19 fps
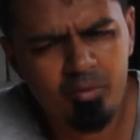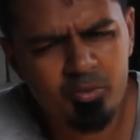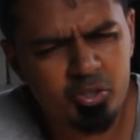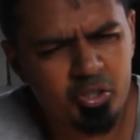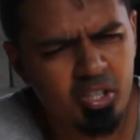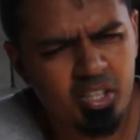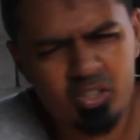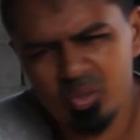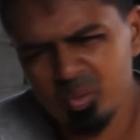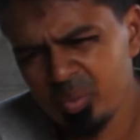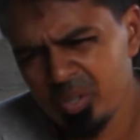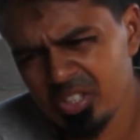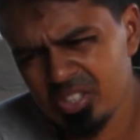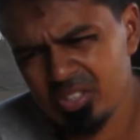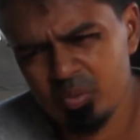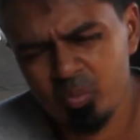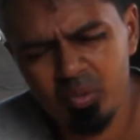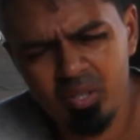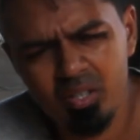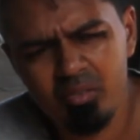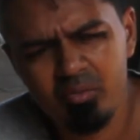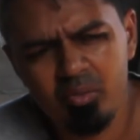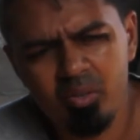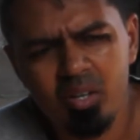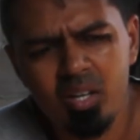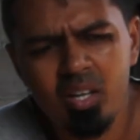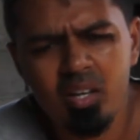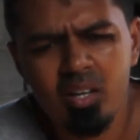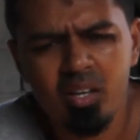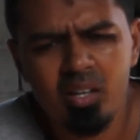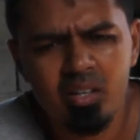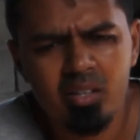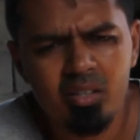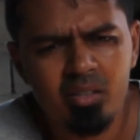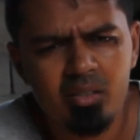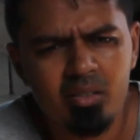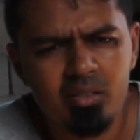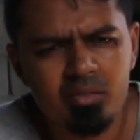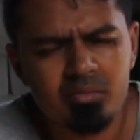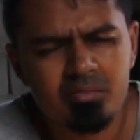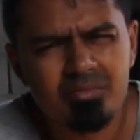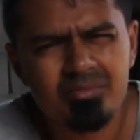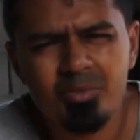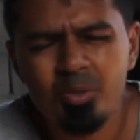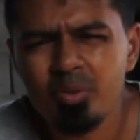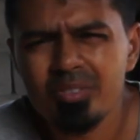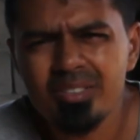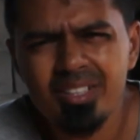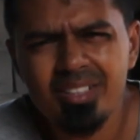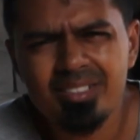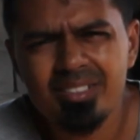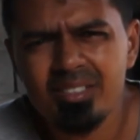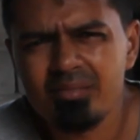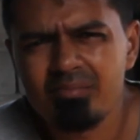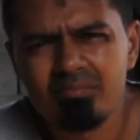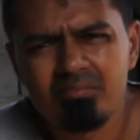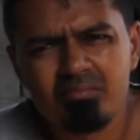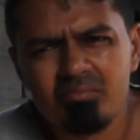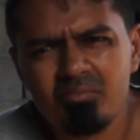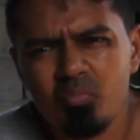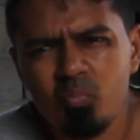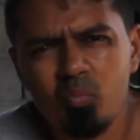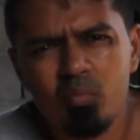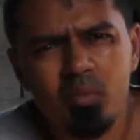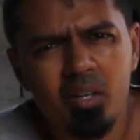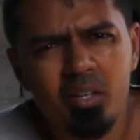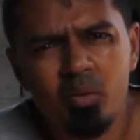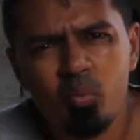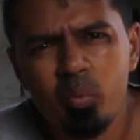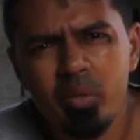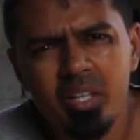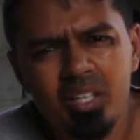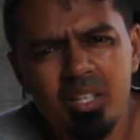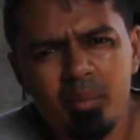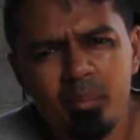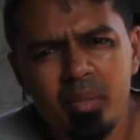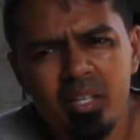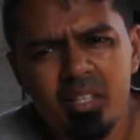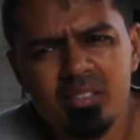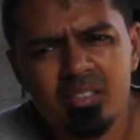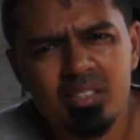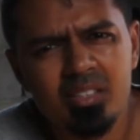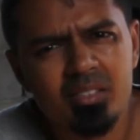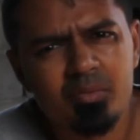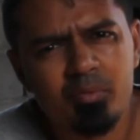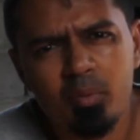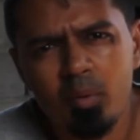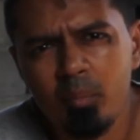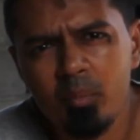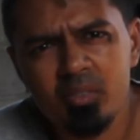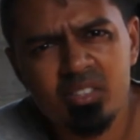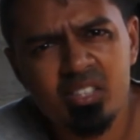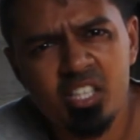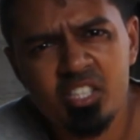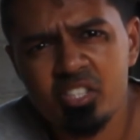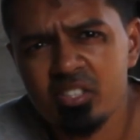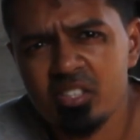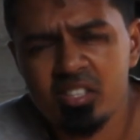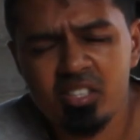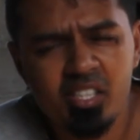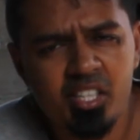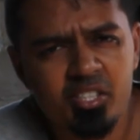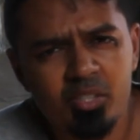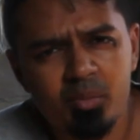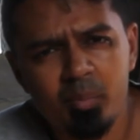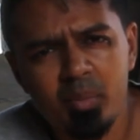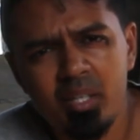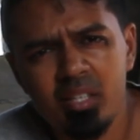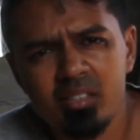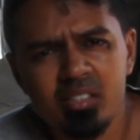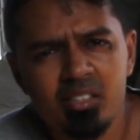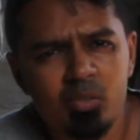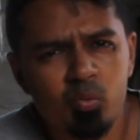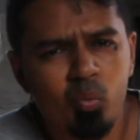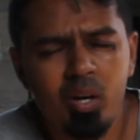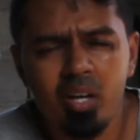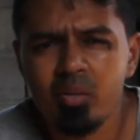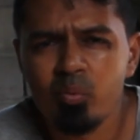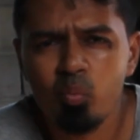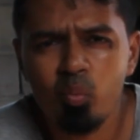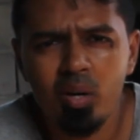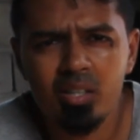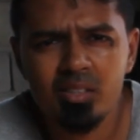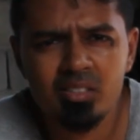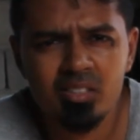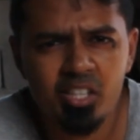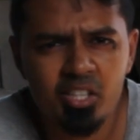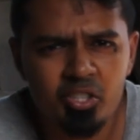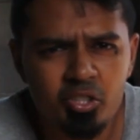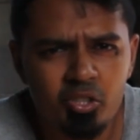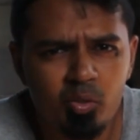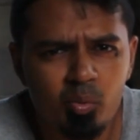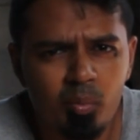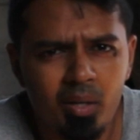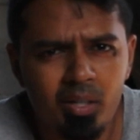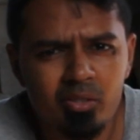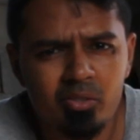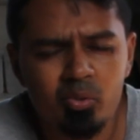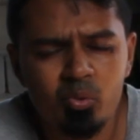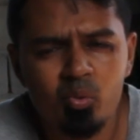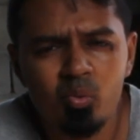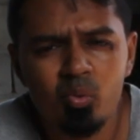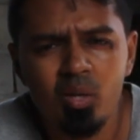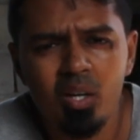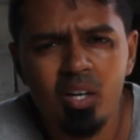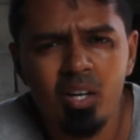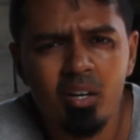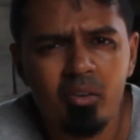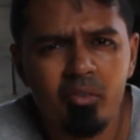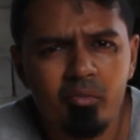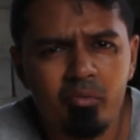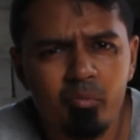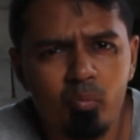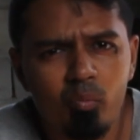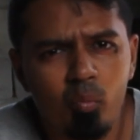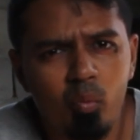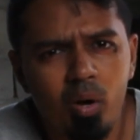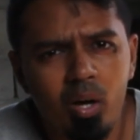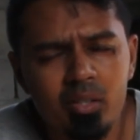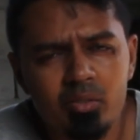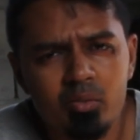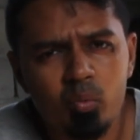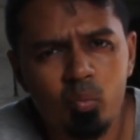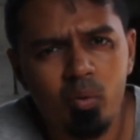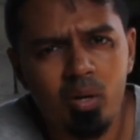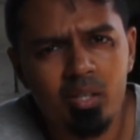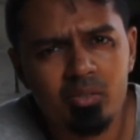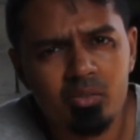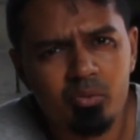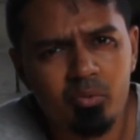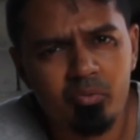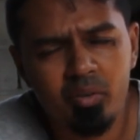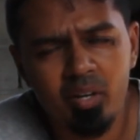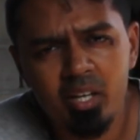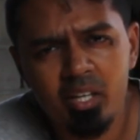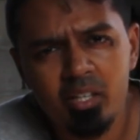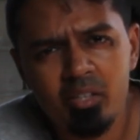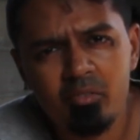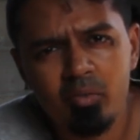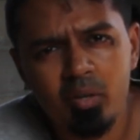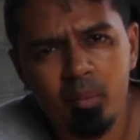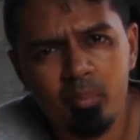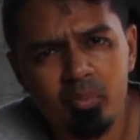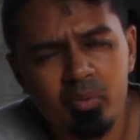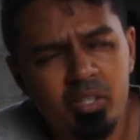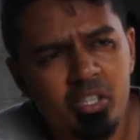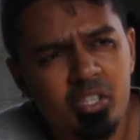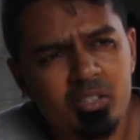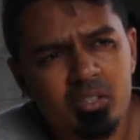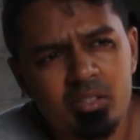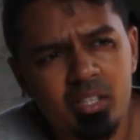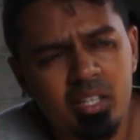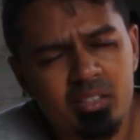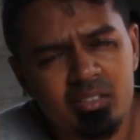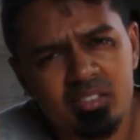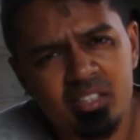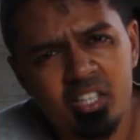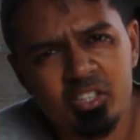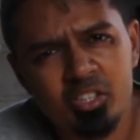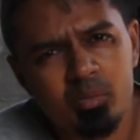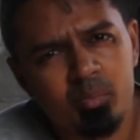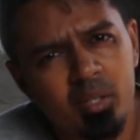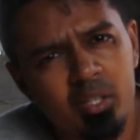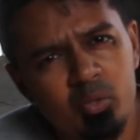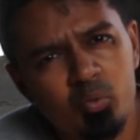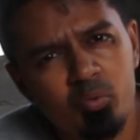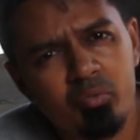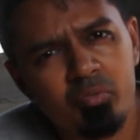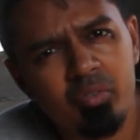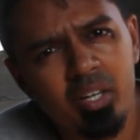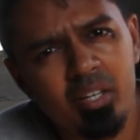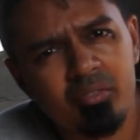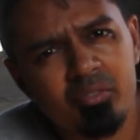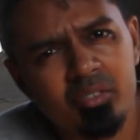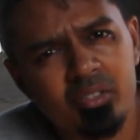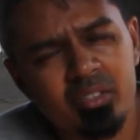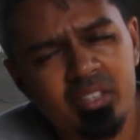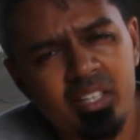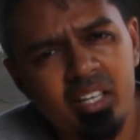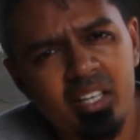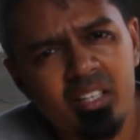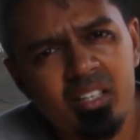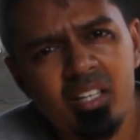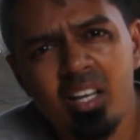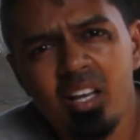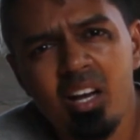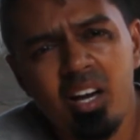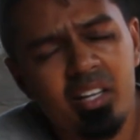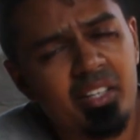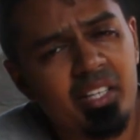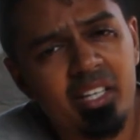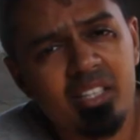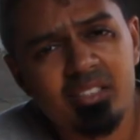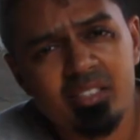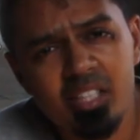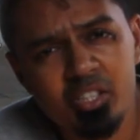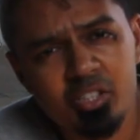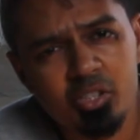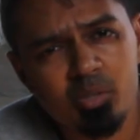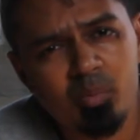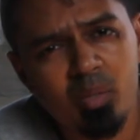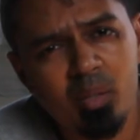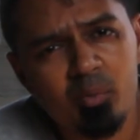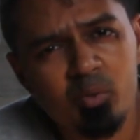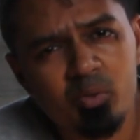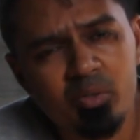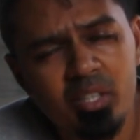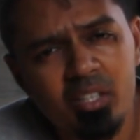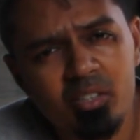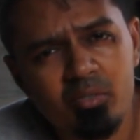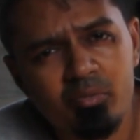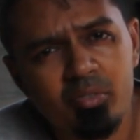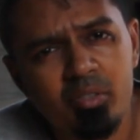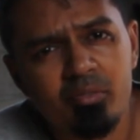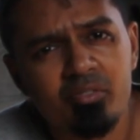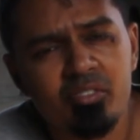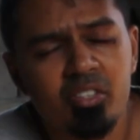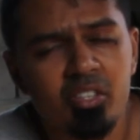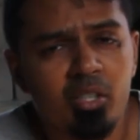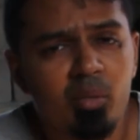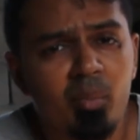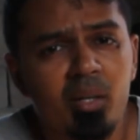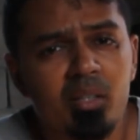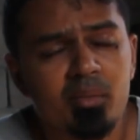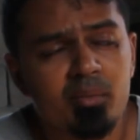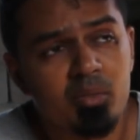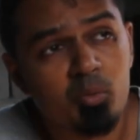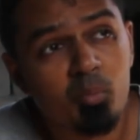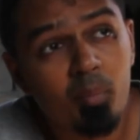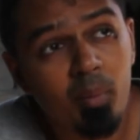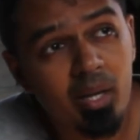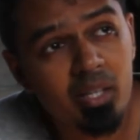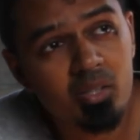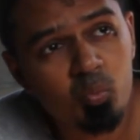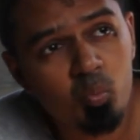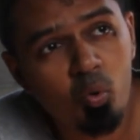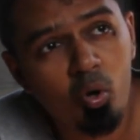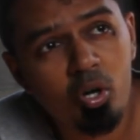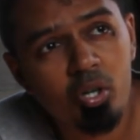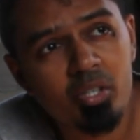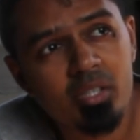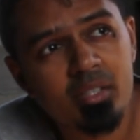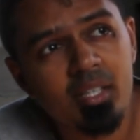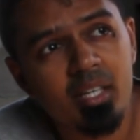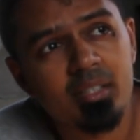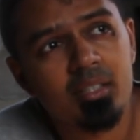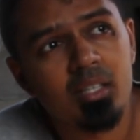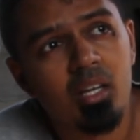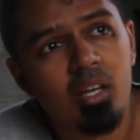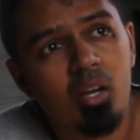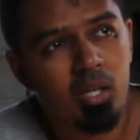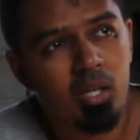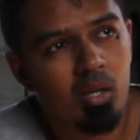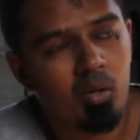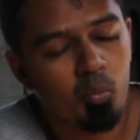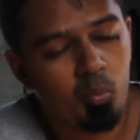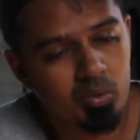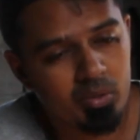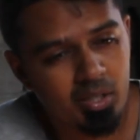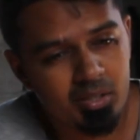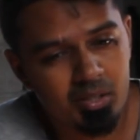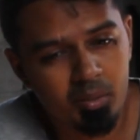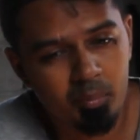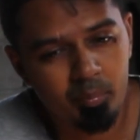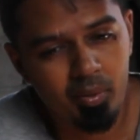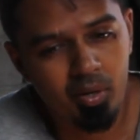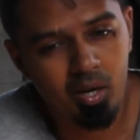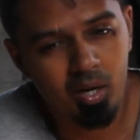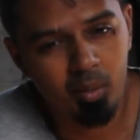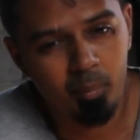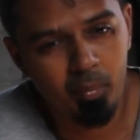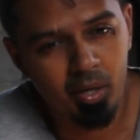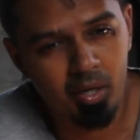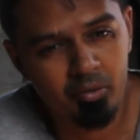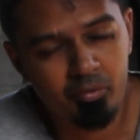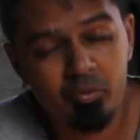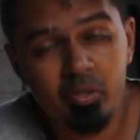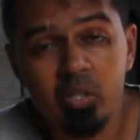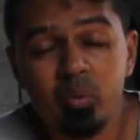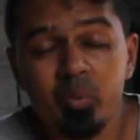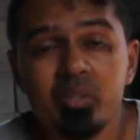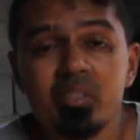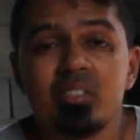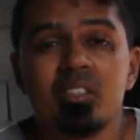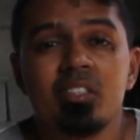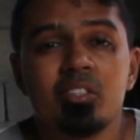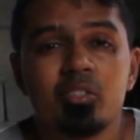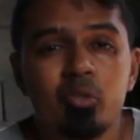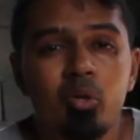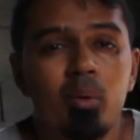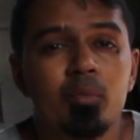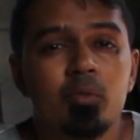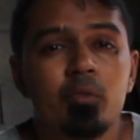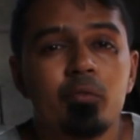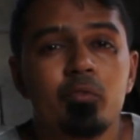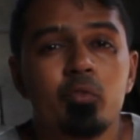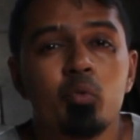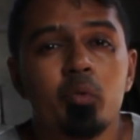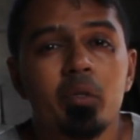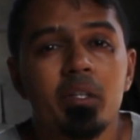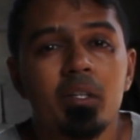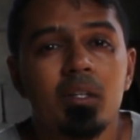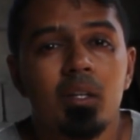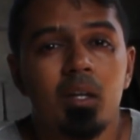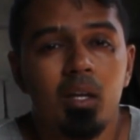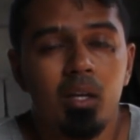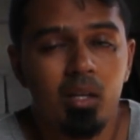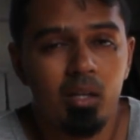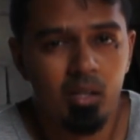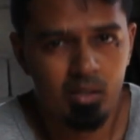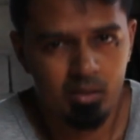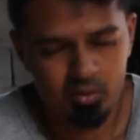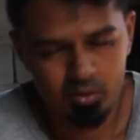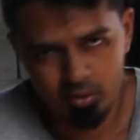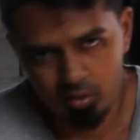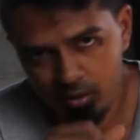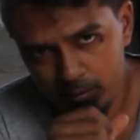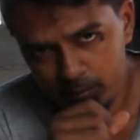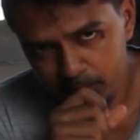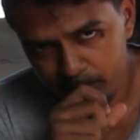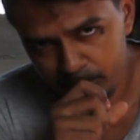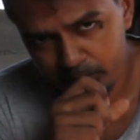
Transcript: should I switch, whatever? Rotate it on a weekly basis, from a session to session basis. One session you might do 1 to 5 rep range, next session you might do 5 to 10, next session might be 10 to 15. You might worry that would that impact my frequency in terms of doing the